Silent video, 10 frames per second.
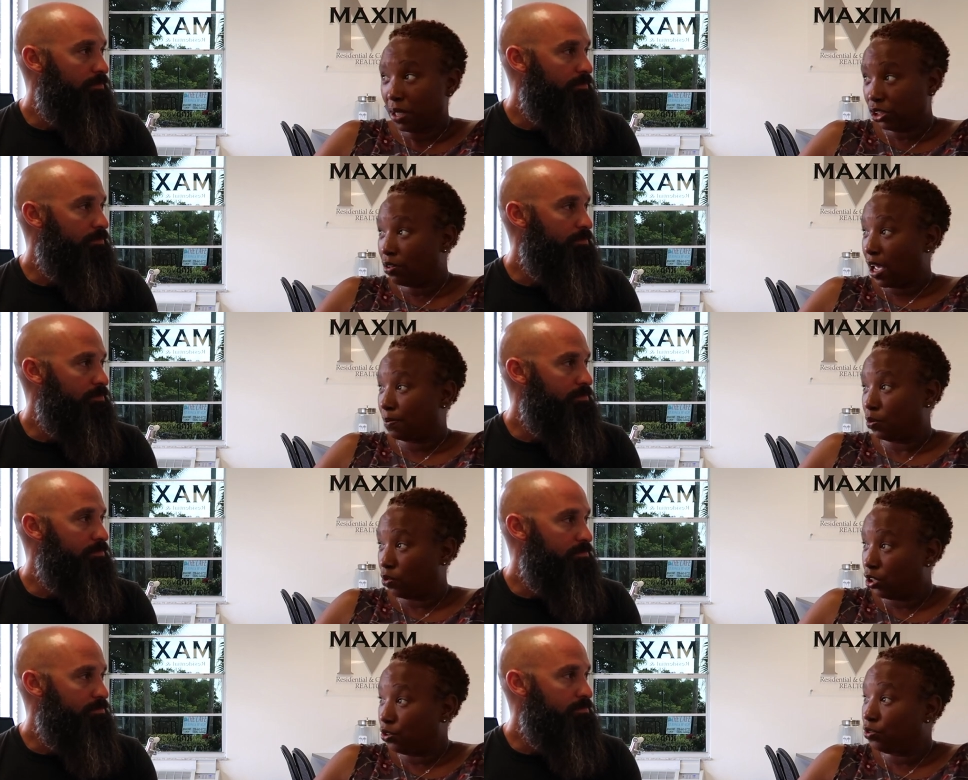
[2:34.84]
Speaker 1: makes you happy.
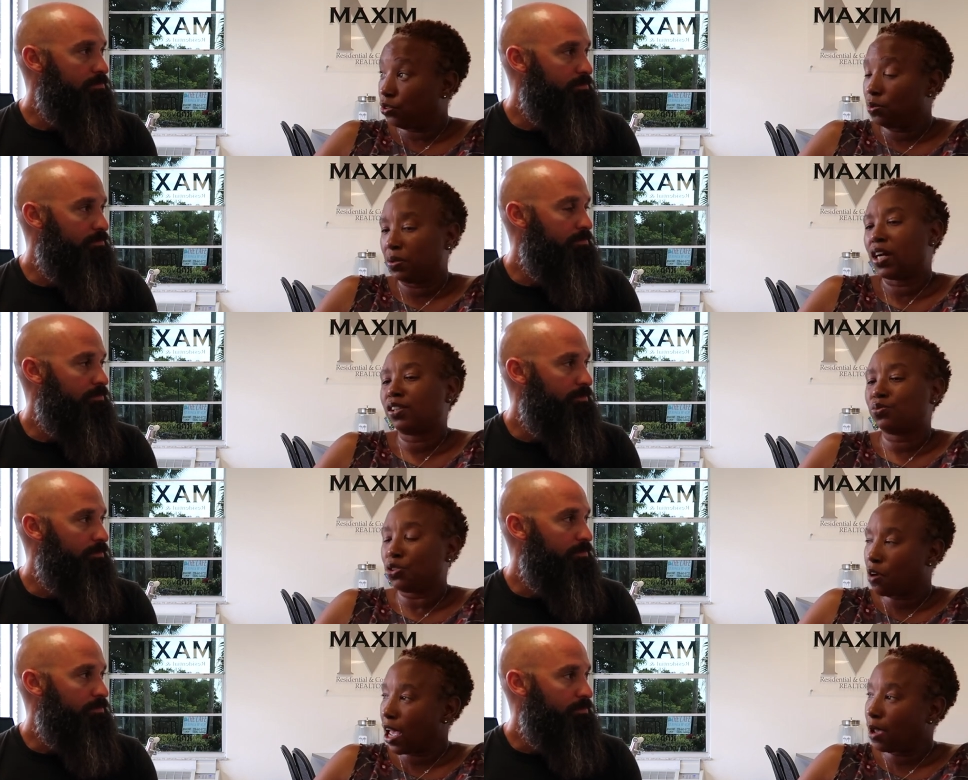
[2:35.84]
What do you do? Because when
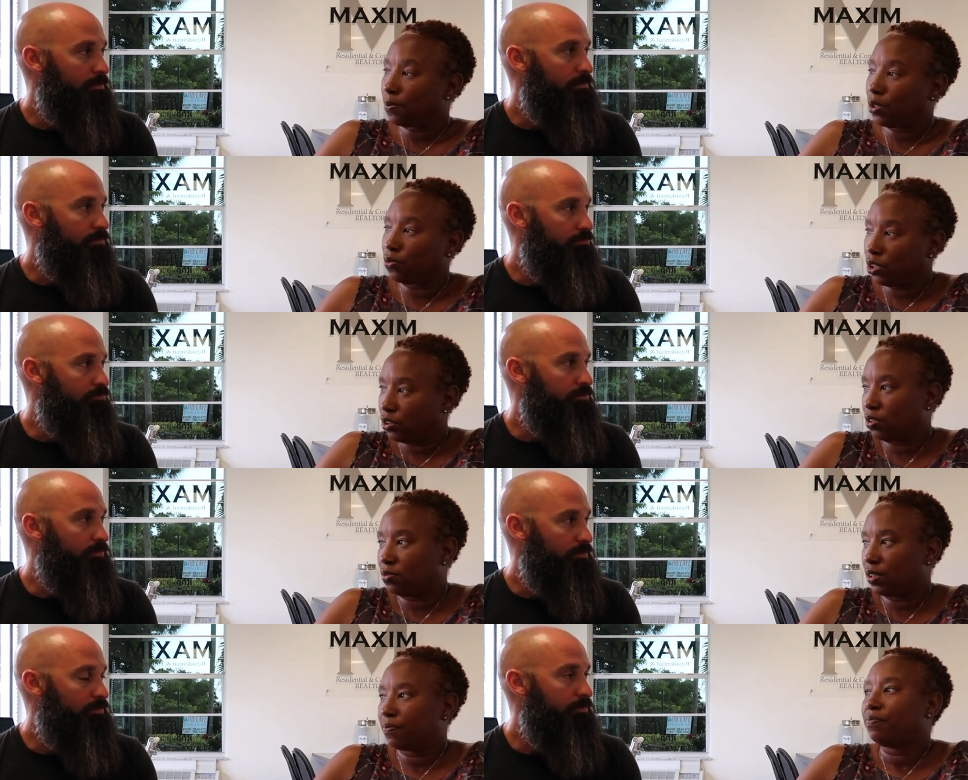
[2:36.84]
you're happy in what you're
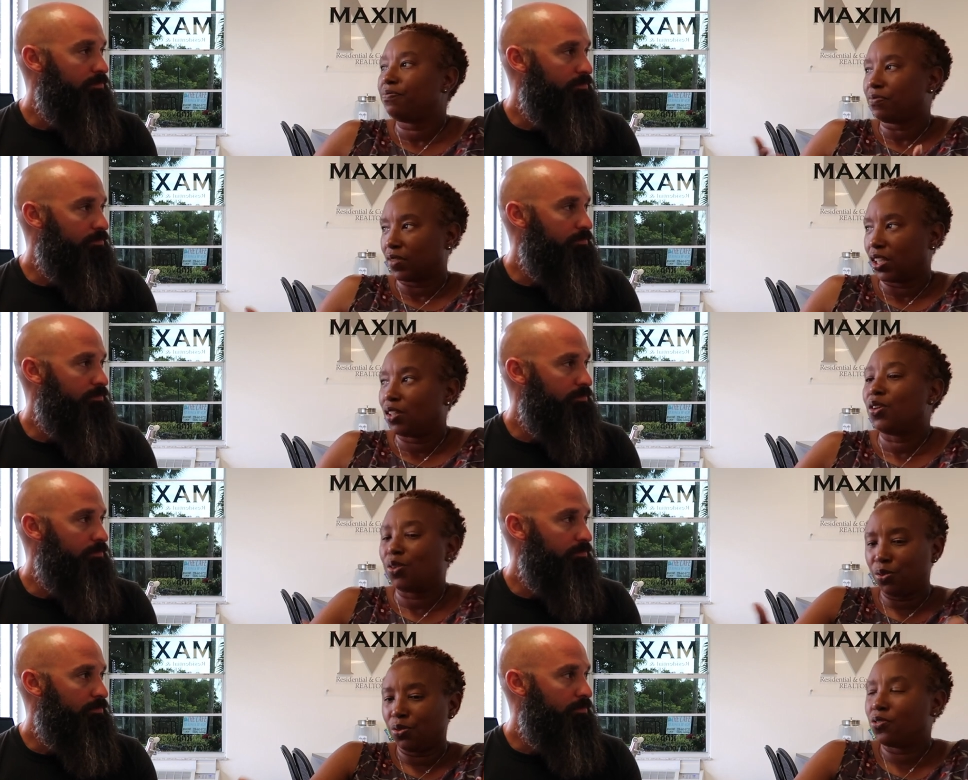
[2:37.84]
doing,
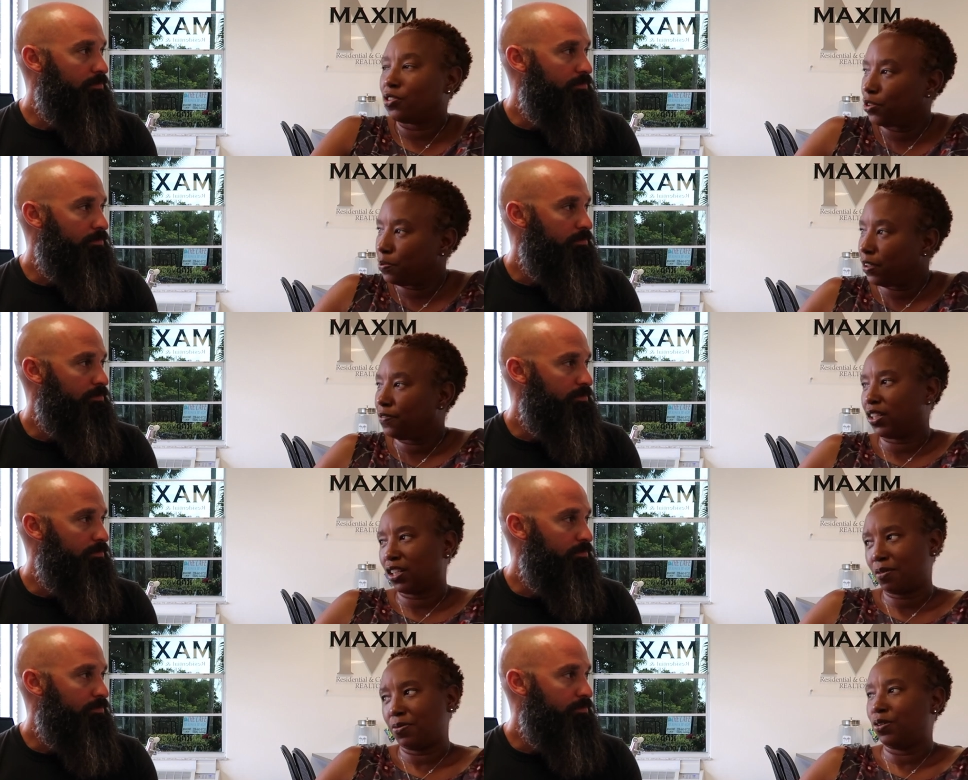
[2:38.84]
you're going to benefit the
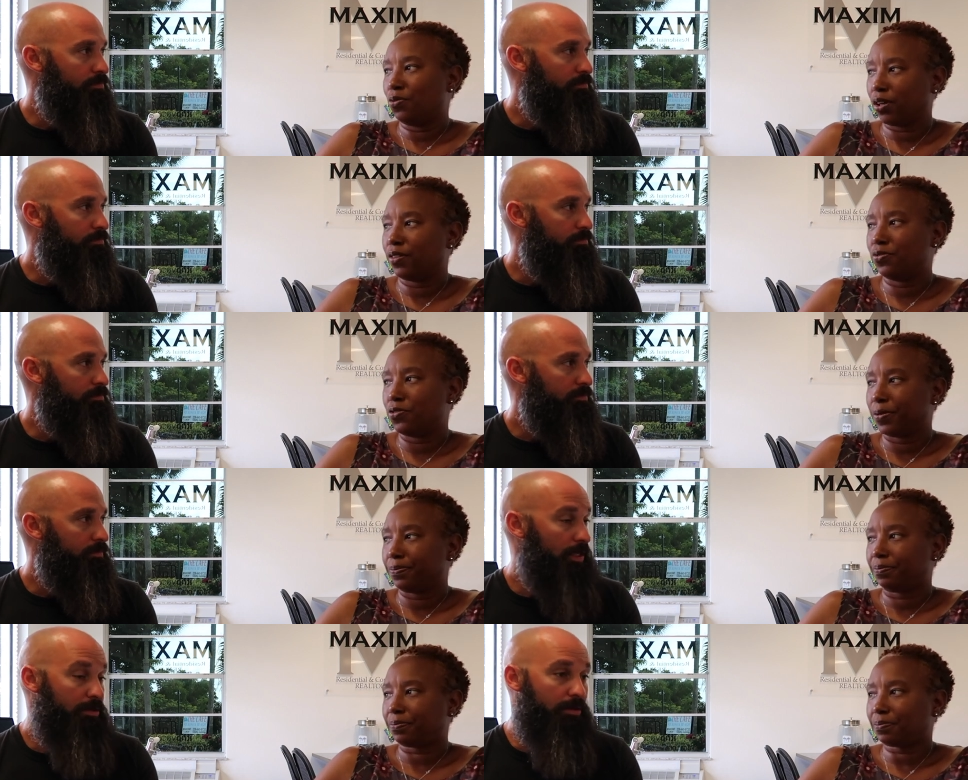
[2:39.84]
company you're working for.
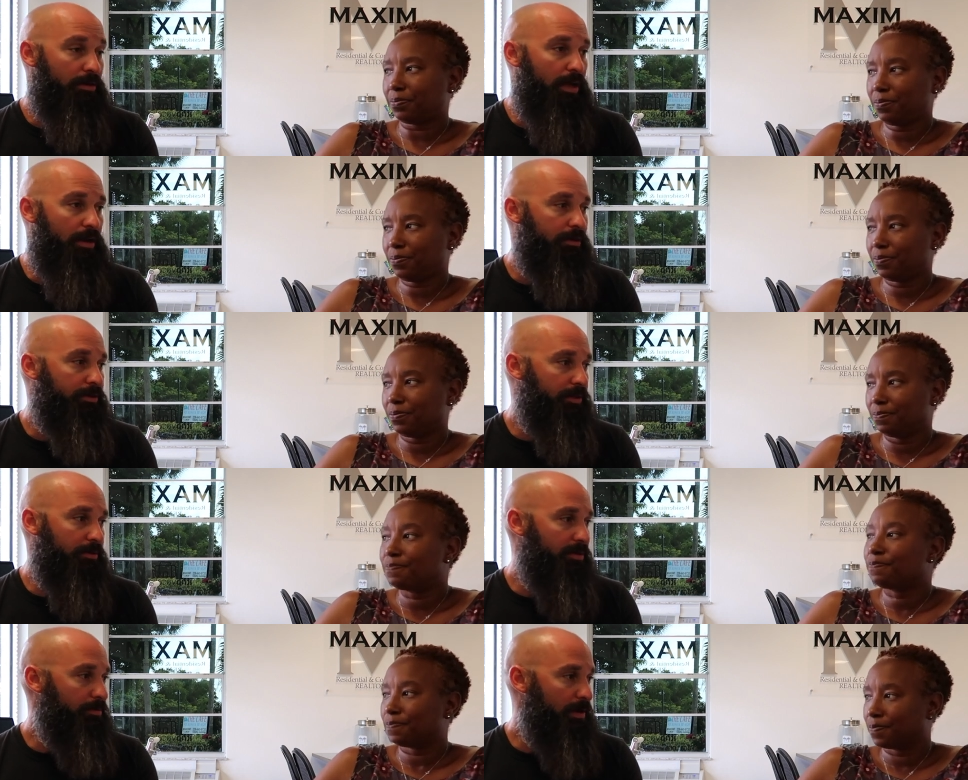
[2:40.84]
Speaker 2: No doubt, you're
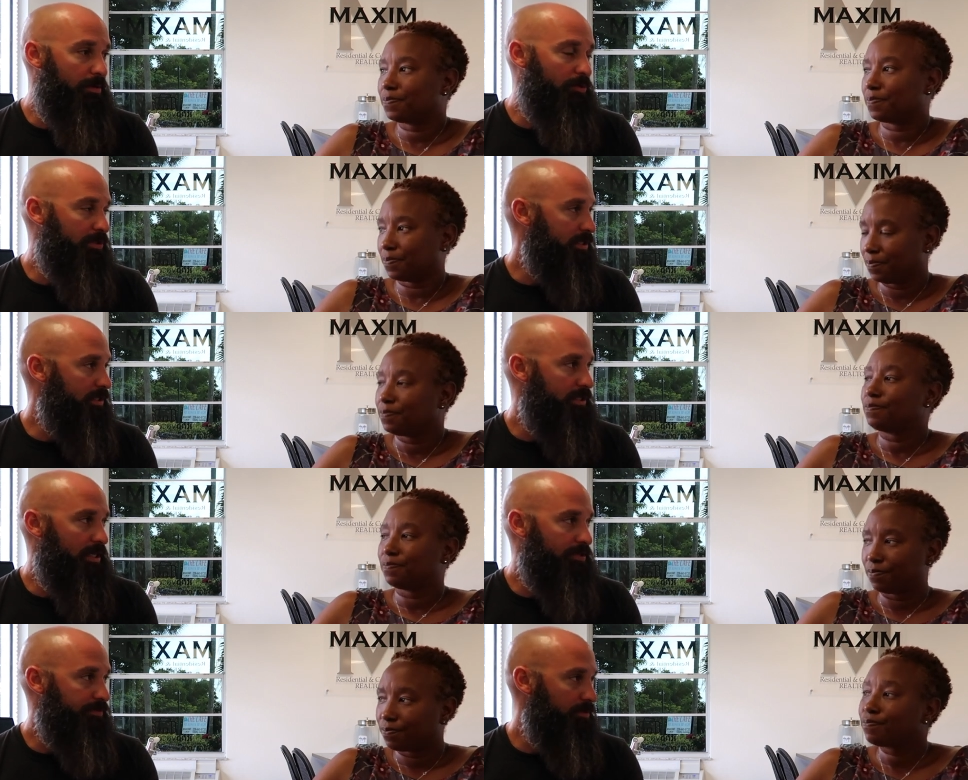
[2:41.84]
gonna be way more
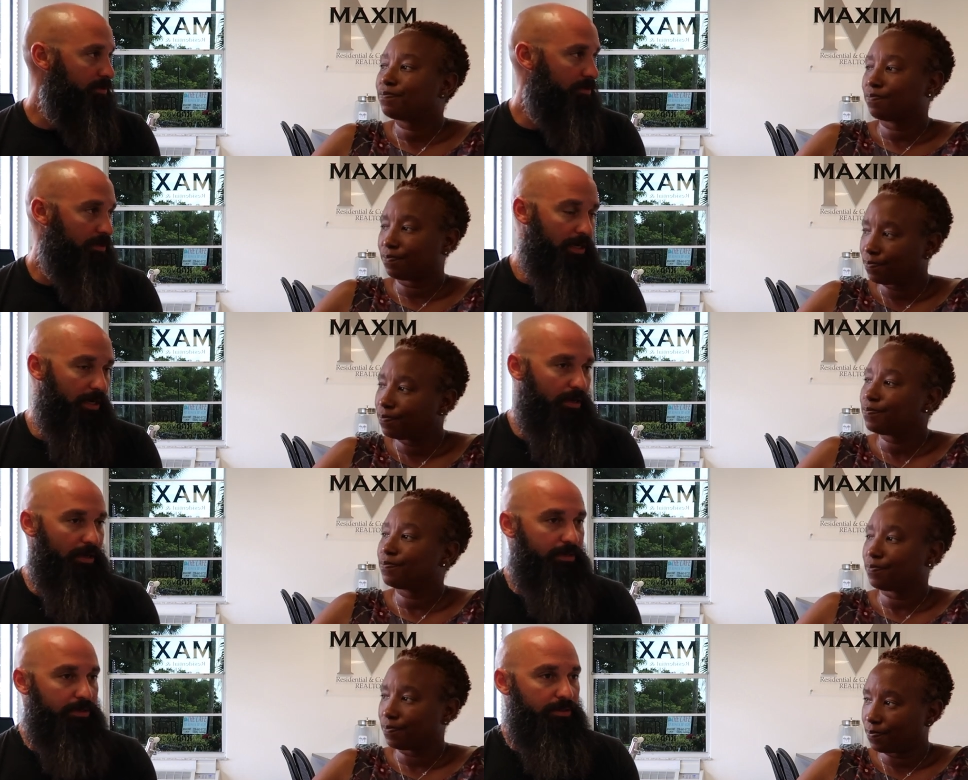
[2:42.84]
successful. I,
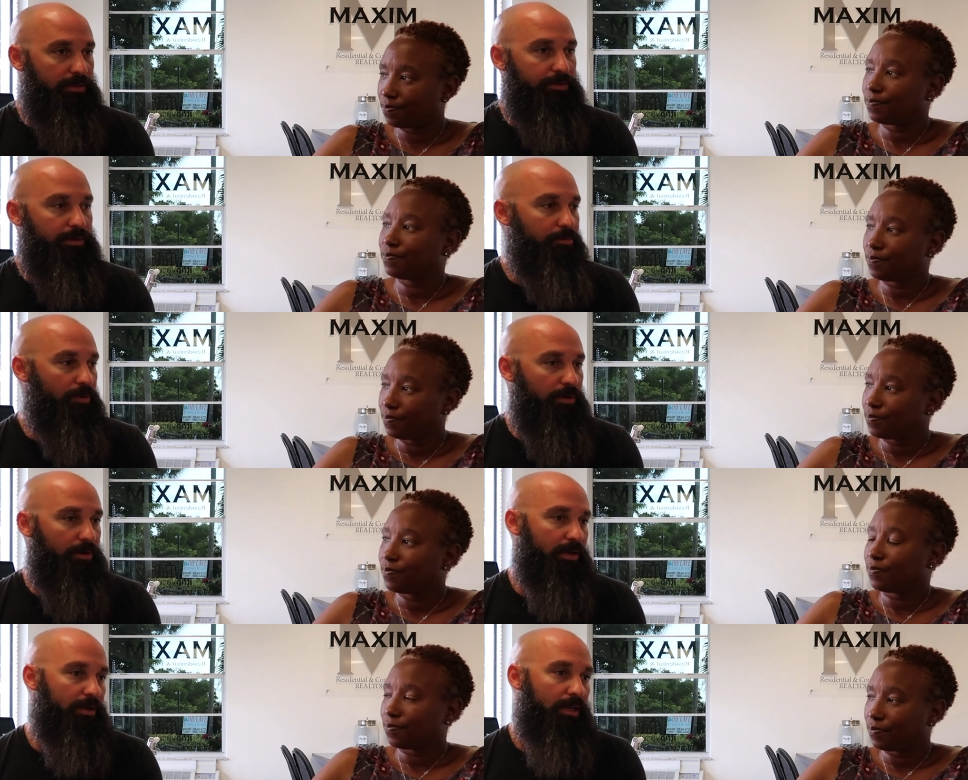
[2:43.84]
I couldn't agree
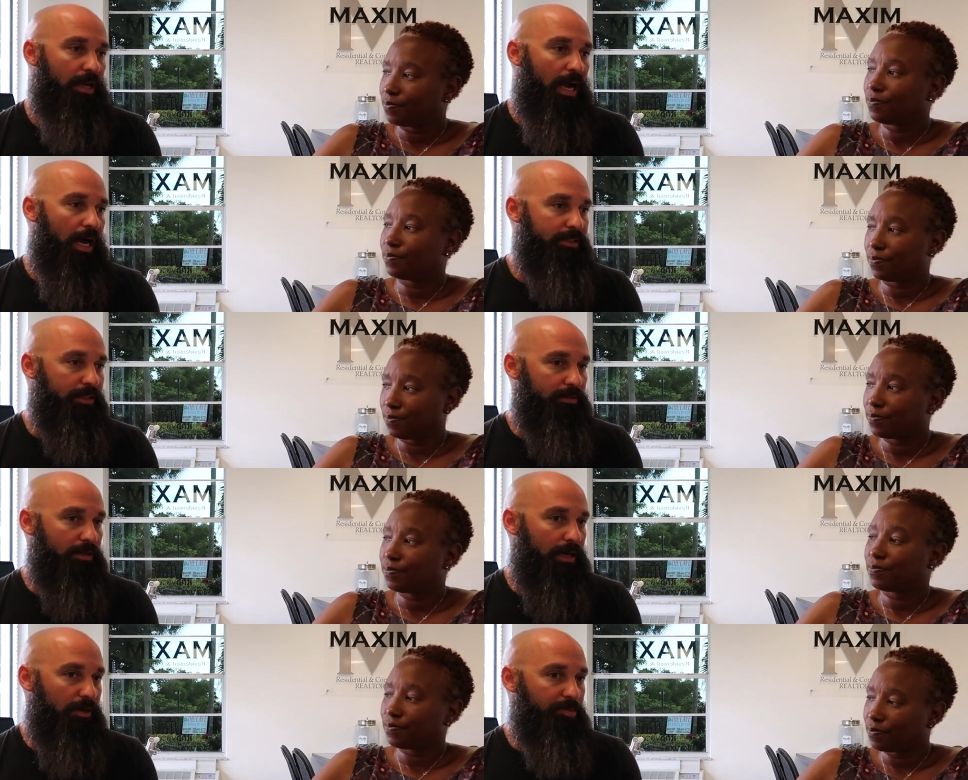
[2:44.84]
more, and I think a
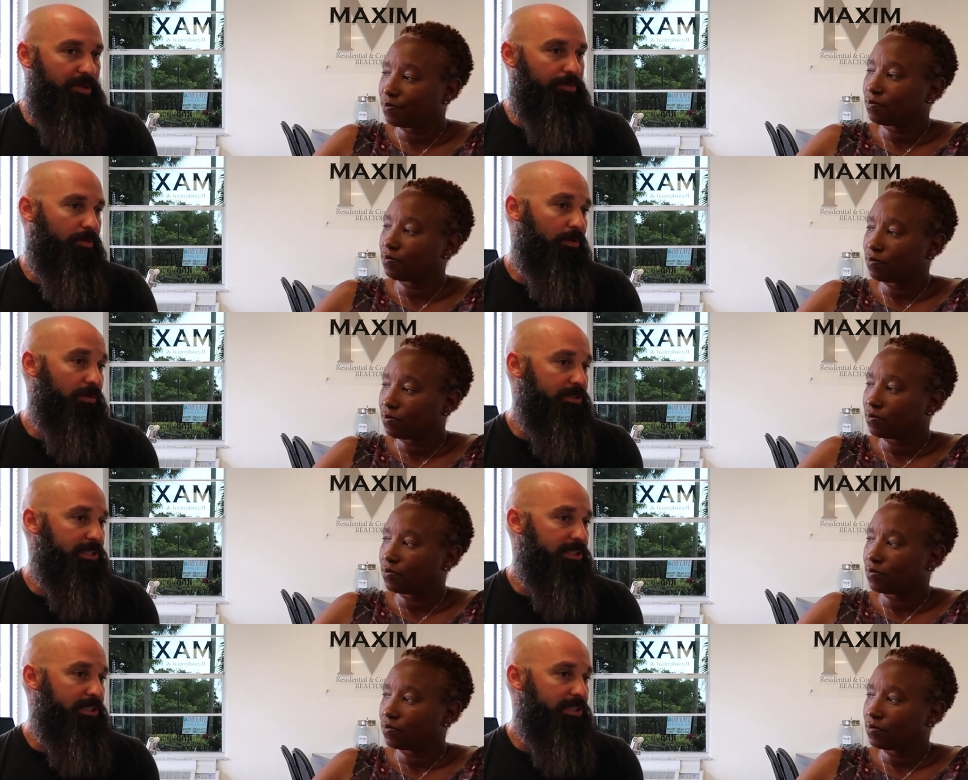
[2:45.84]
lot of people will